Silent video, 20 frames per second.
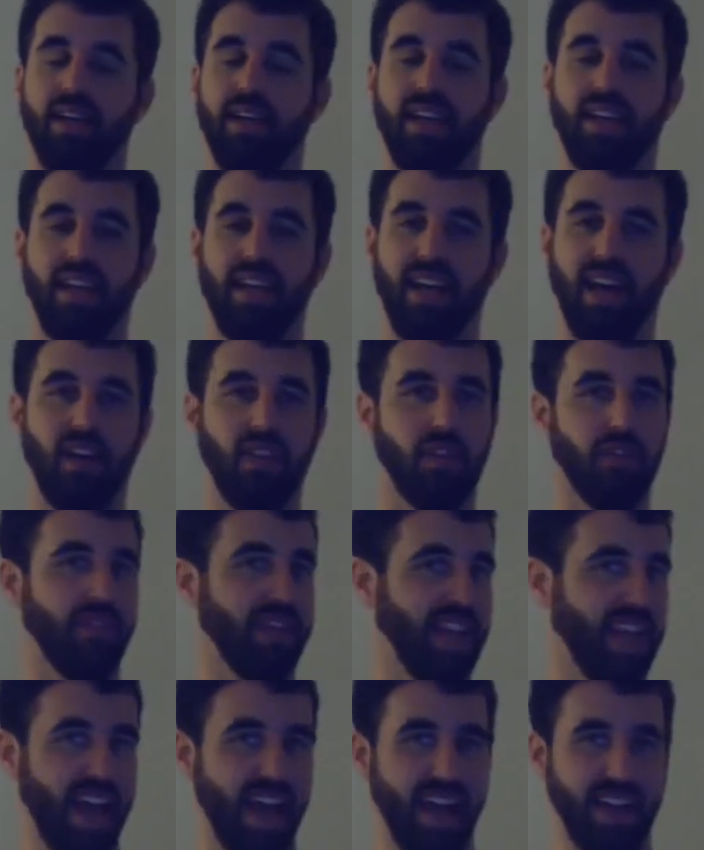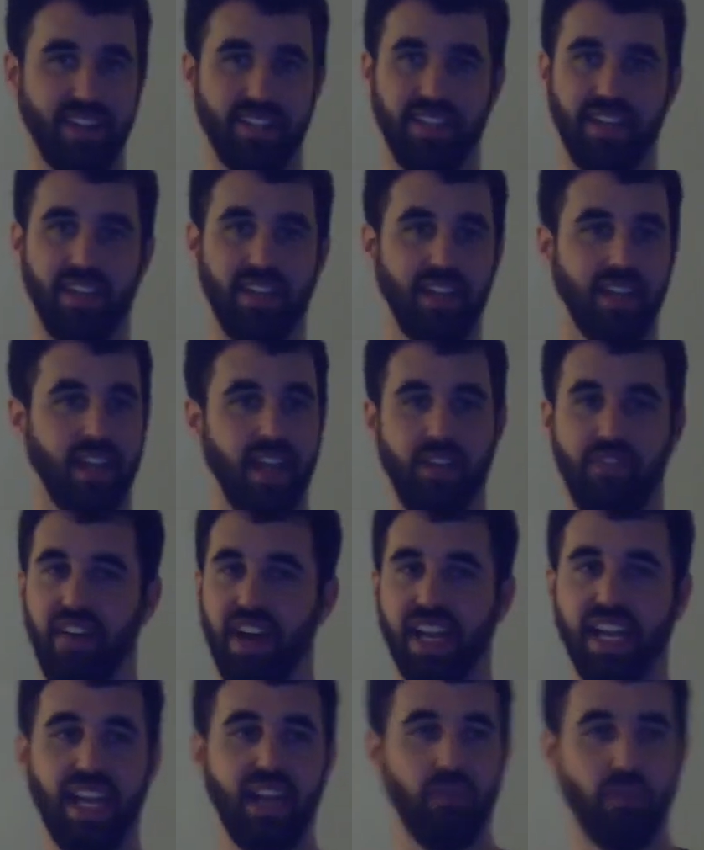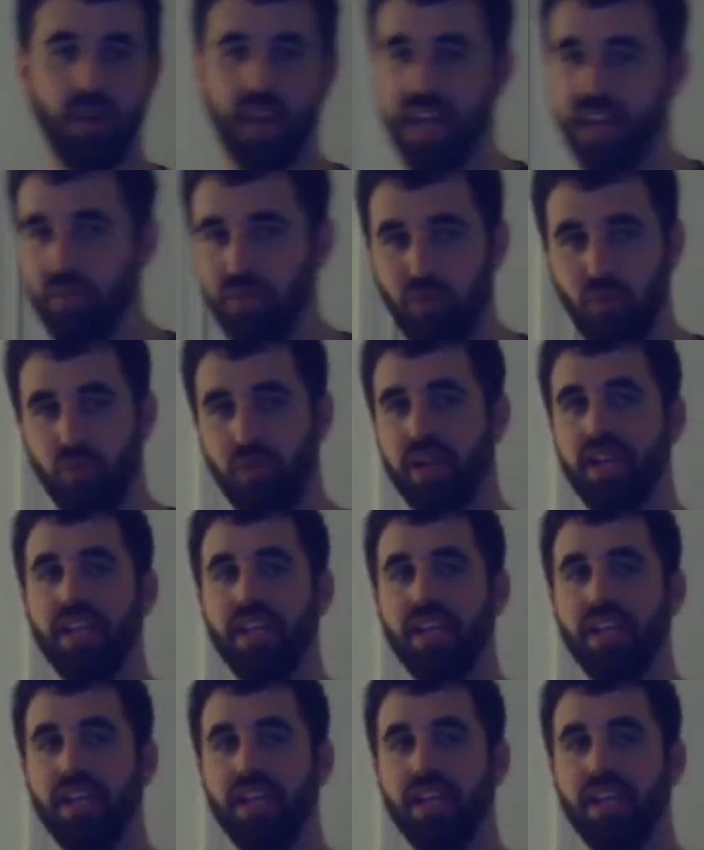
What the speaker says: Other than that, if I get hit really